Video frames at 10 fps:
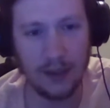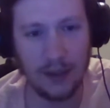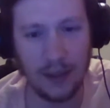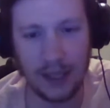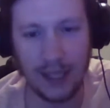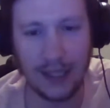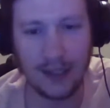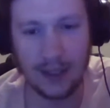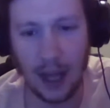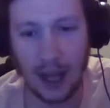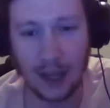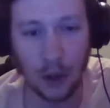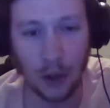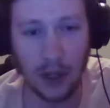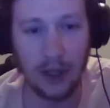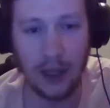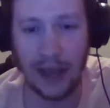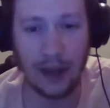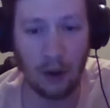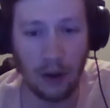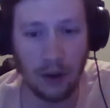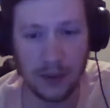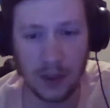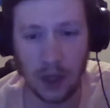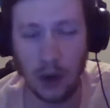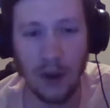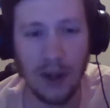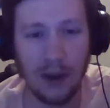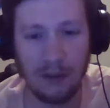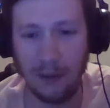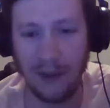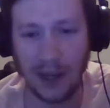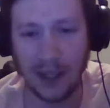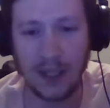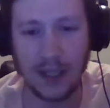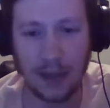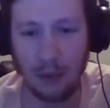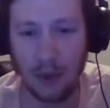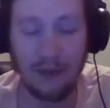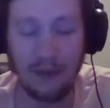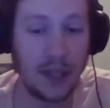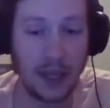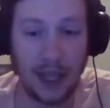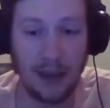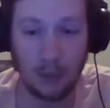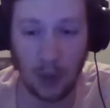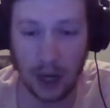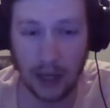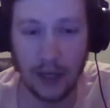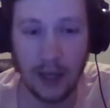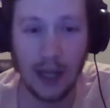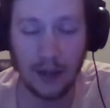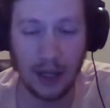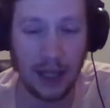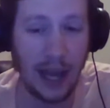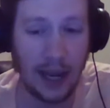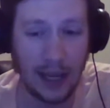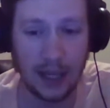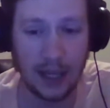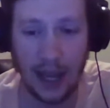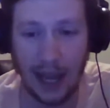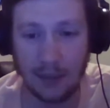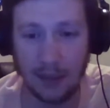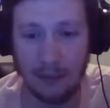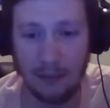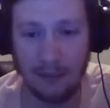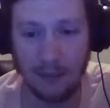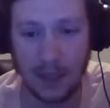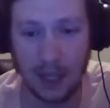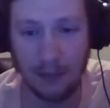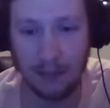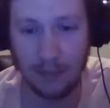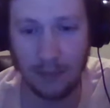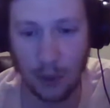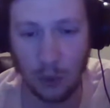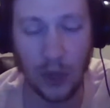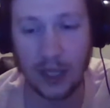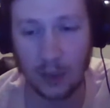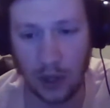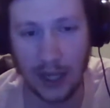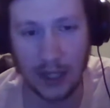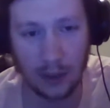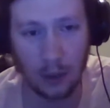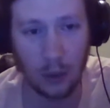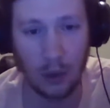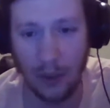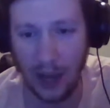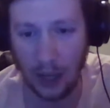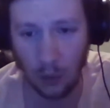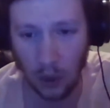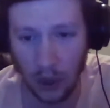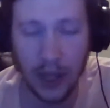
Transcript: Like, that is not good at all. So from a fantasy standpoint, if he's going to keep running, then yeah, he's going to have some weeks where he's a quarterback 1